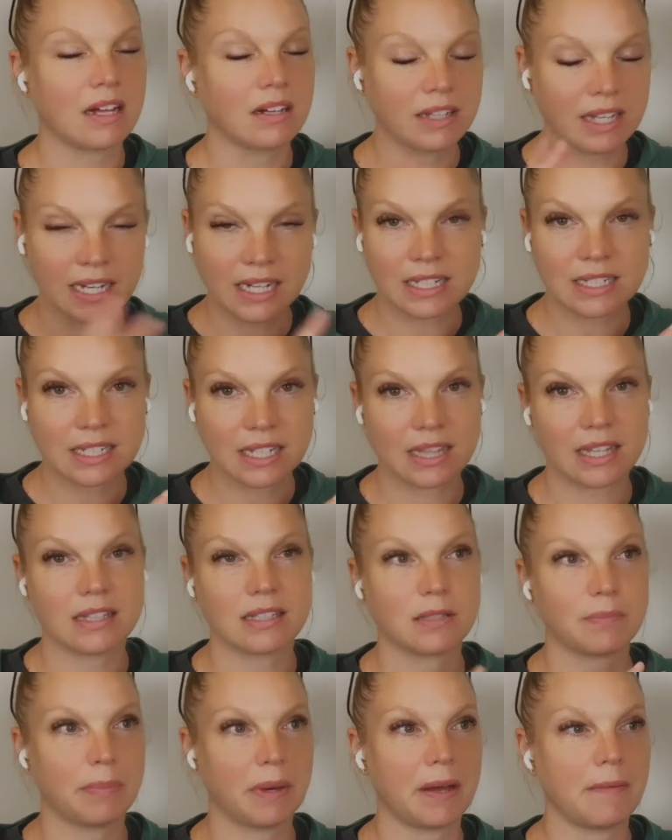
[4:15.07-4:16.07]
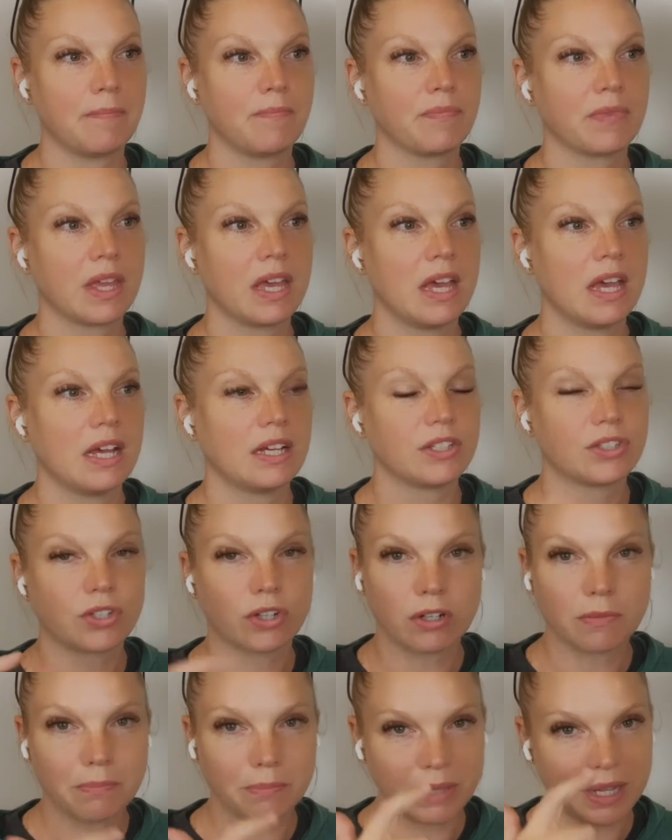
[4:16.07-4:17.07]
I'll get into this, but
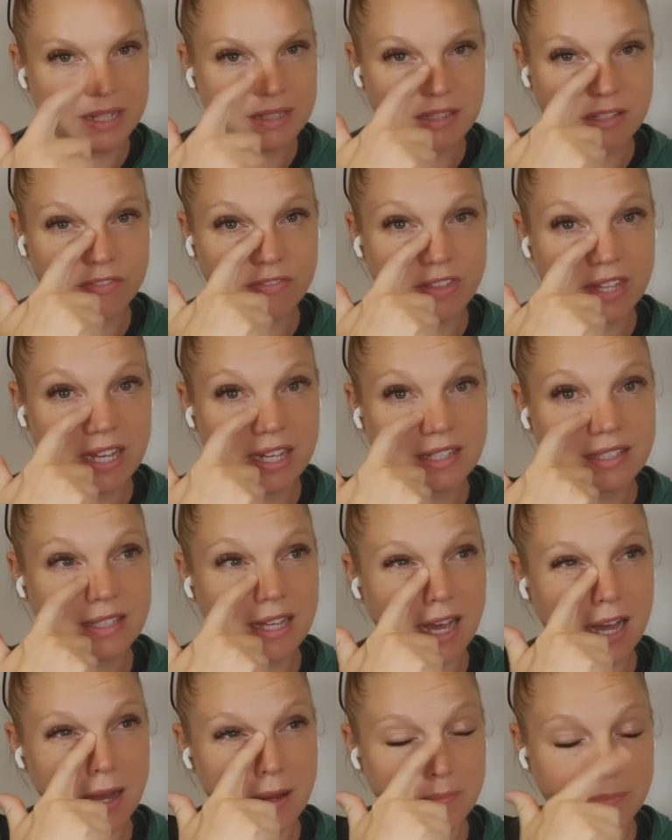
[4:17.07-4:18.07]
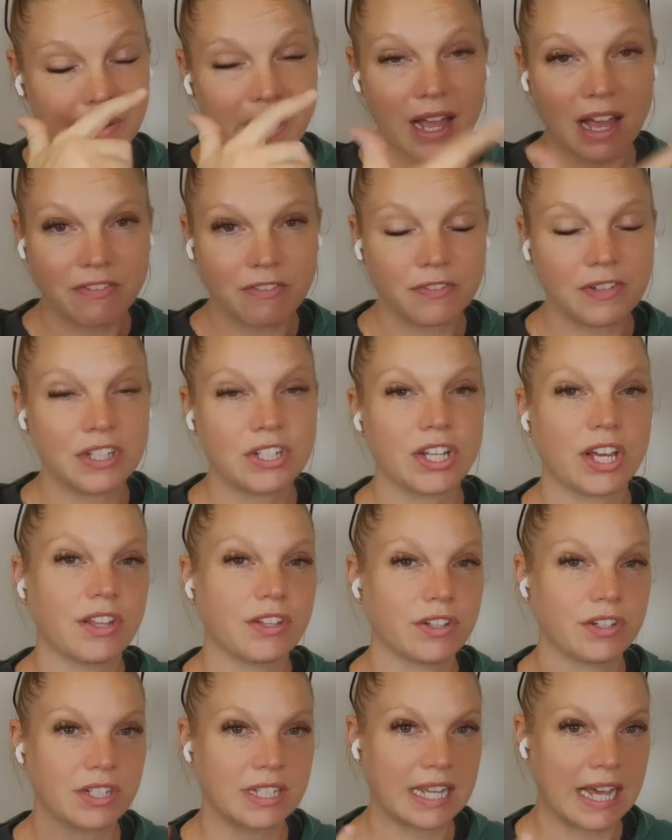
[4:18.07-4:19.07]
certain blends of things um, play off of each
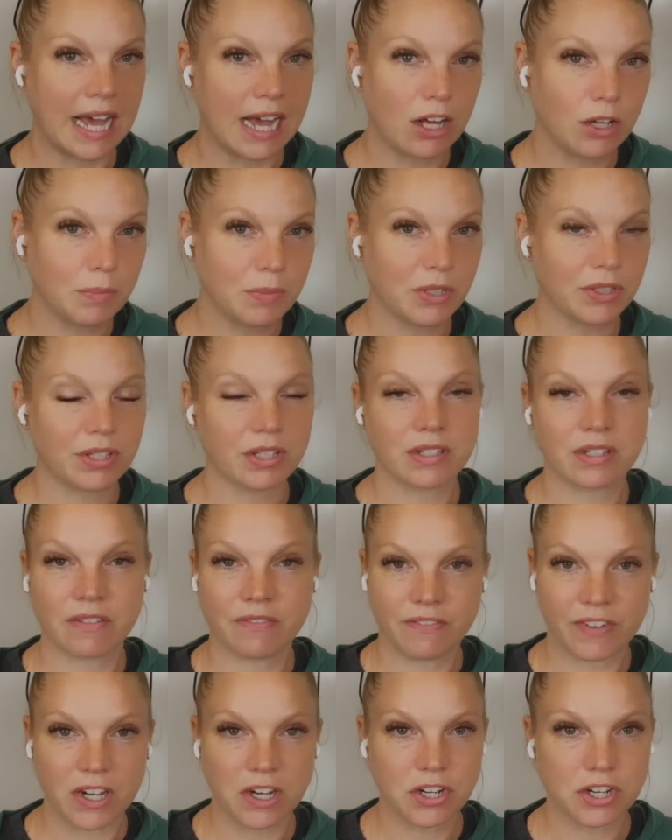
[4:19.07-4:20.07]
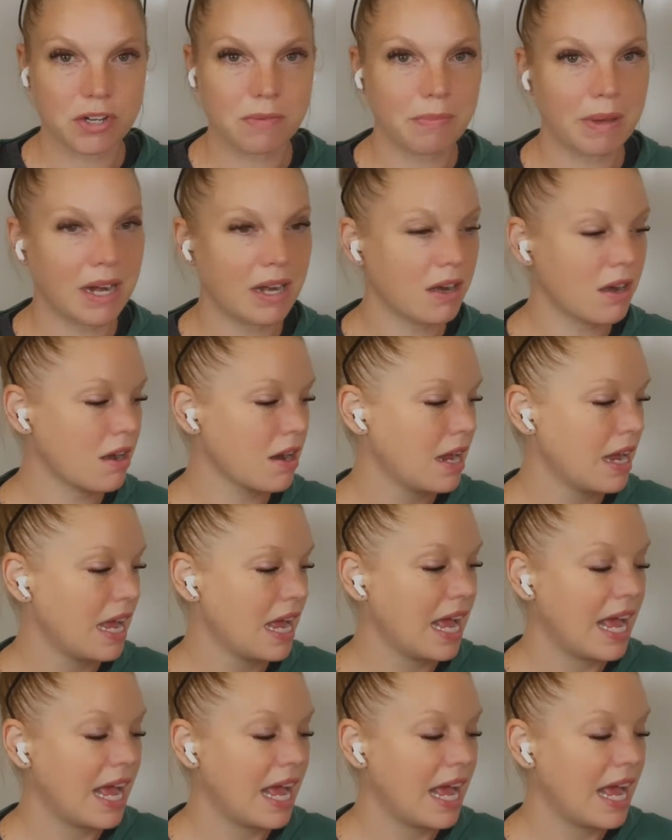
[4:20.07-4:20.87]
other to help your system function better.